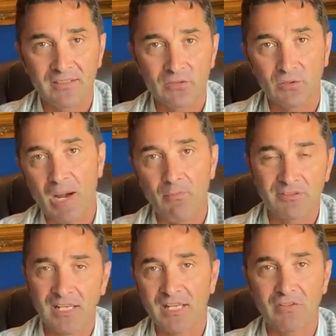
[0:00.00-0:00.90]
To come
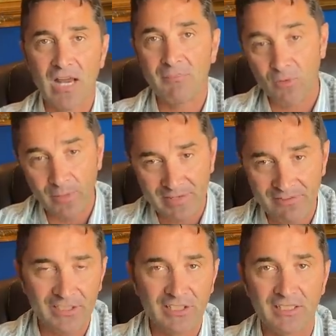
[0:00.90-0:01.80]
on Telegram or
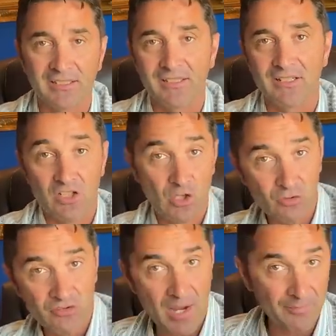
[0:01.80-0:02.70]
whatever he
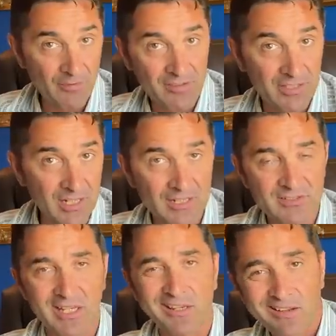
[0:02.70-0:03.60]
shows up over there and
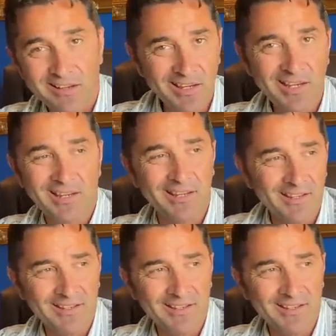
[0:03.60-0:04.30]
say, hey,